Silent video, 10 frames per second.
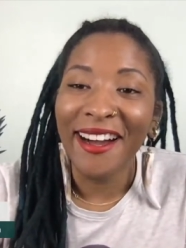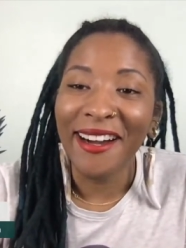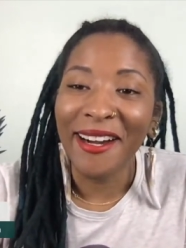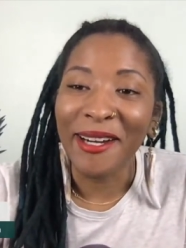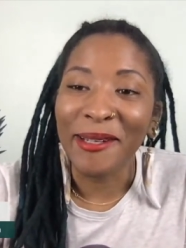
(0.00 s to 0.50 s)

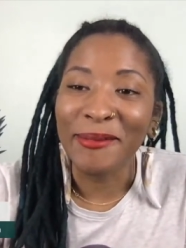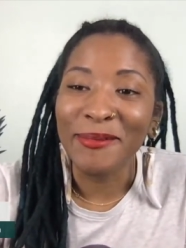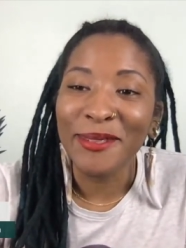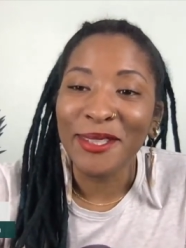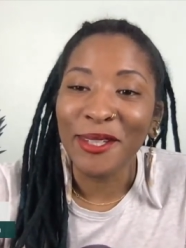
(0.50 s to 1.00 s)

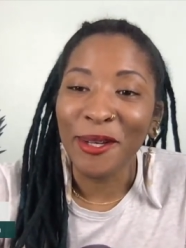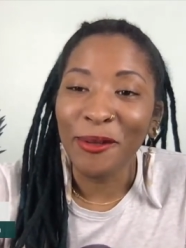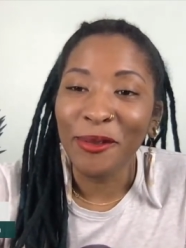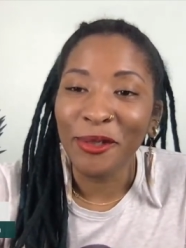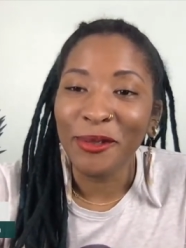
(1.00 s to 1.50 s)
um, to
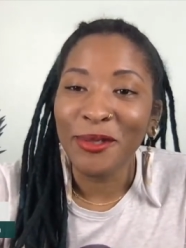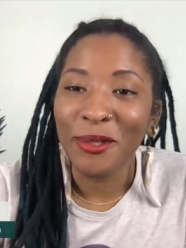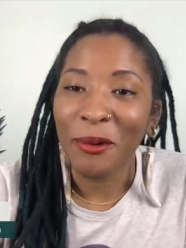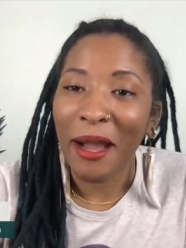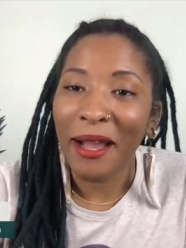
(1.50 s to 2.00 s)
go through.
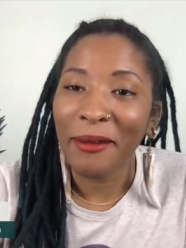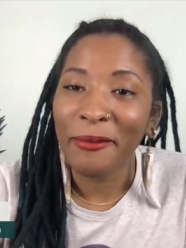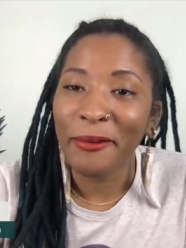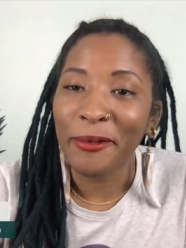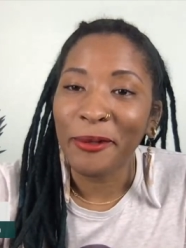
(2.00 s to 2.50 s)
So I
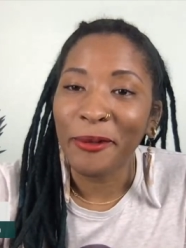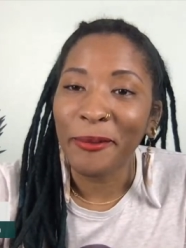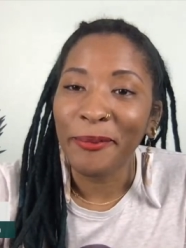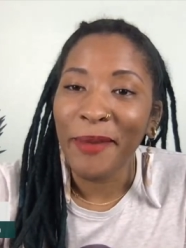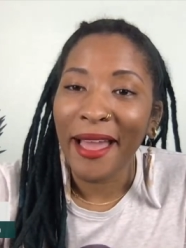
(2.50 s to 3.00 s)

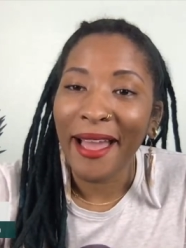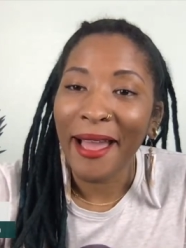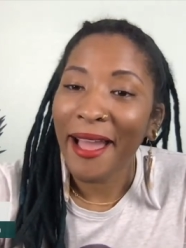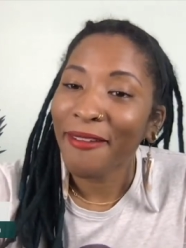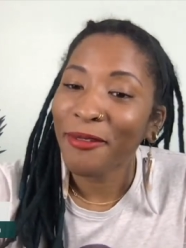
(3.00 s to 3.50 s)
will
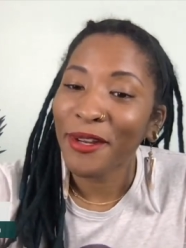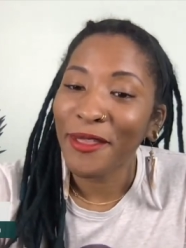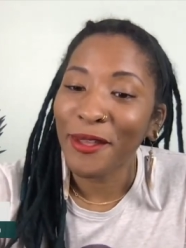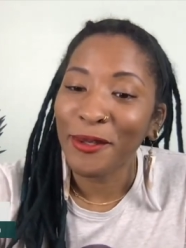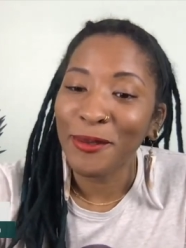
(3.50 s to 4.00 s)
have one
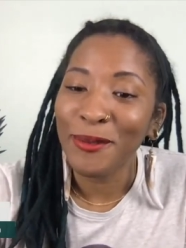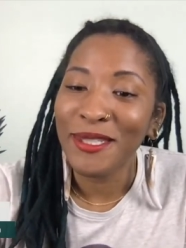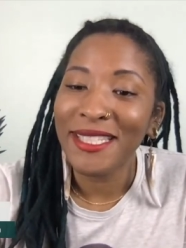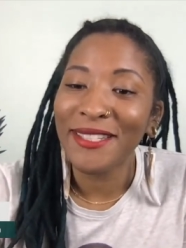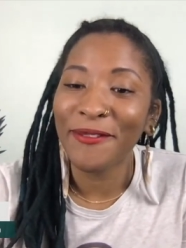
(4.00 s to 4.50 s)
of
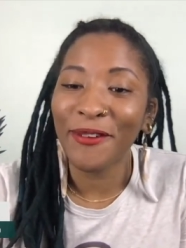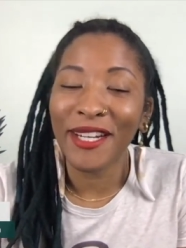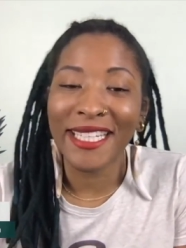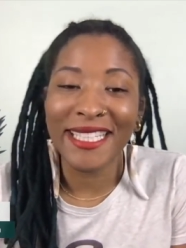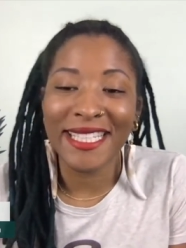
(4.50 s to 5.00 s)
those
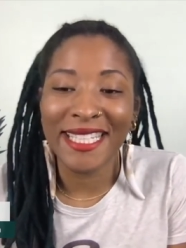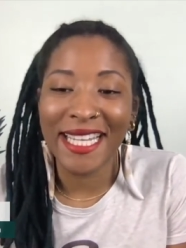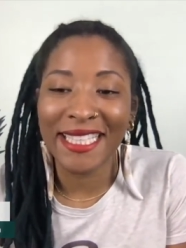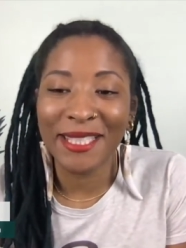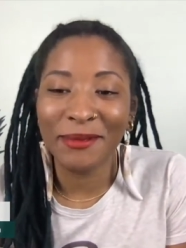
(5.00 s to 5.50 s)
for us
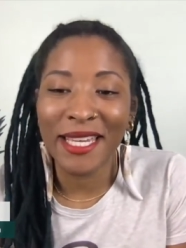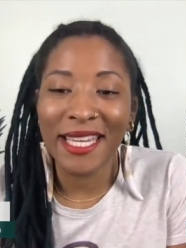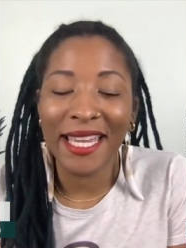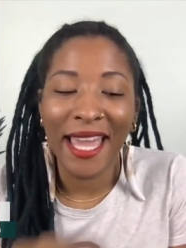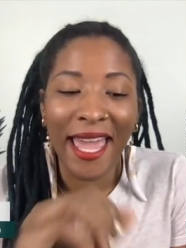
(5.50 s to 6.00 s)
next
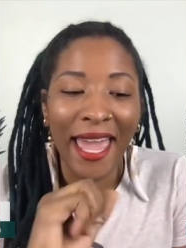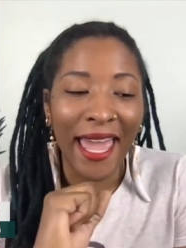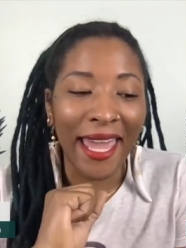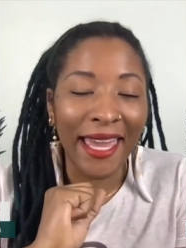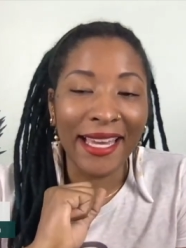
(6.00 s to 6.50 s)
week.
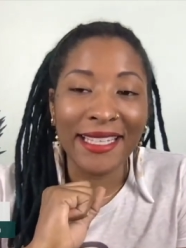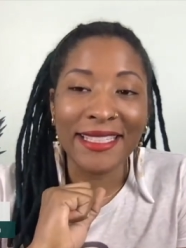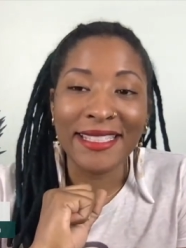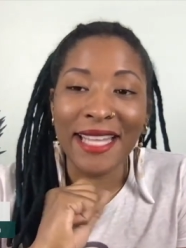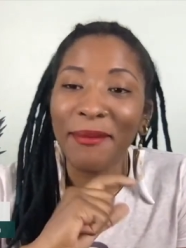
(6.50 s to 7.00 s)

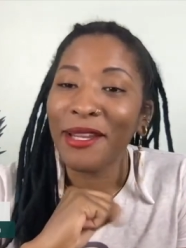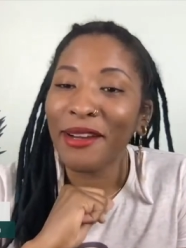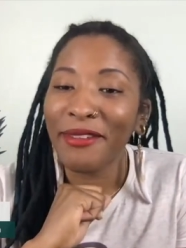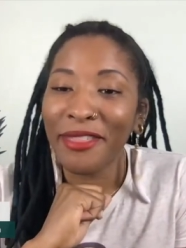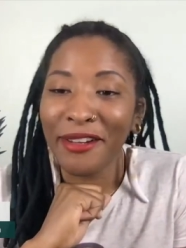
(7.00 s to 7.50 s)
And I'm here
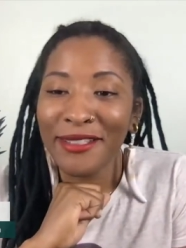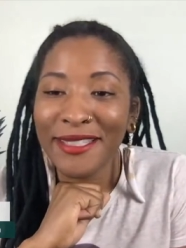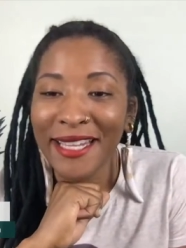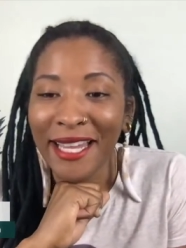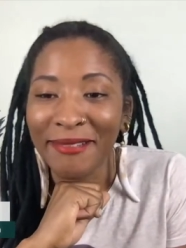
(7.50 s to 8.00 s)
every
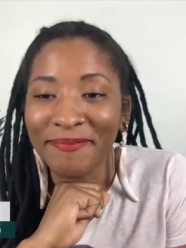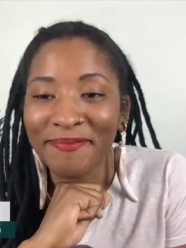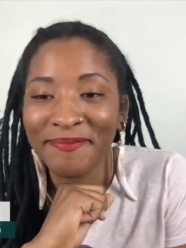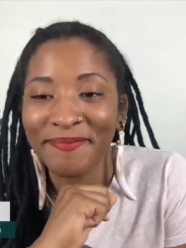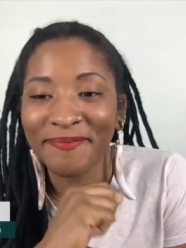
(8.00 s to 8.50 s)
Thursday.
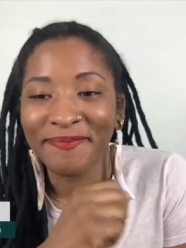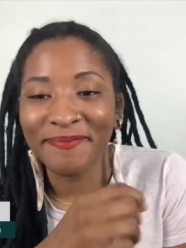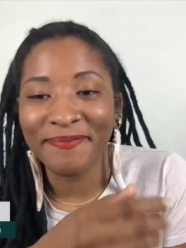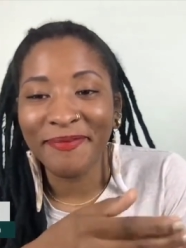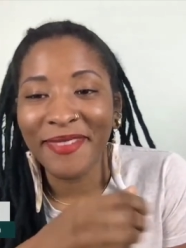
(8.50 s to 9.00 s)

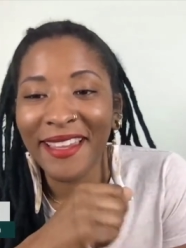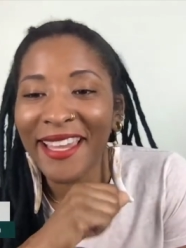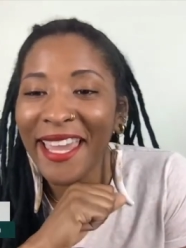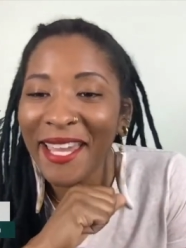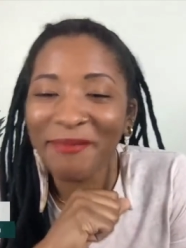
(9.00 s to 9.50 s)

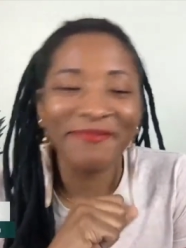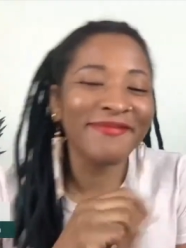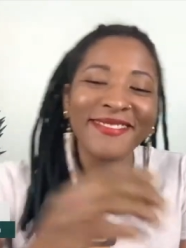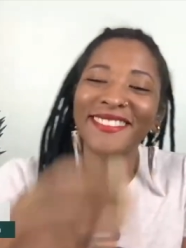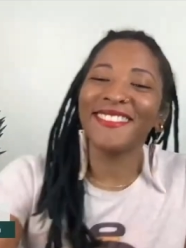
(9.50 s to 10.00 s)

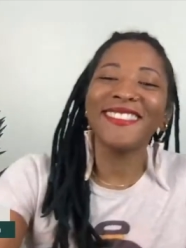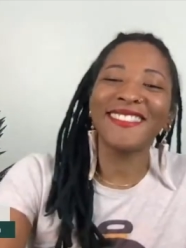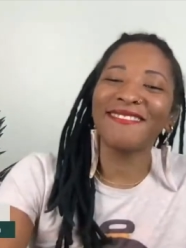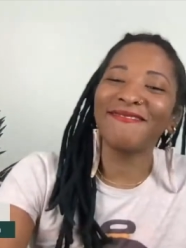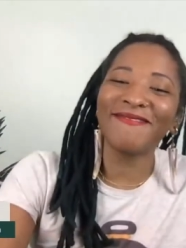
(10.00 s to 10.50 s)
Cam, this,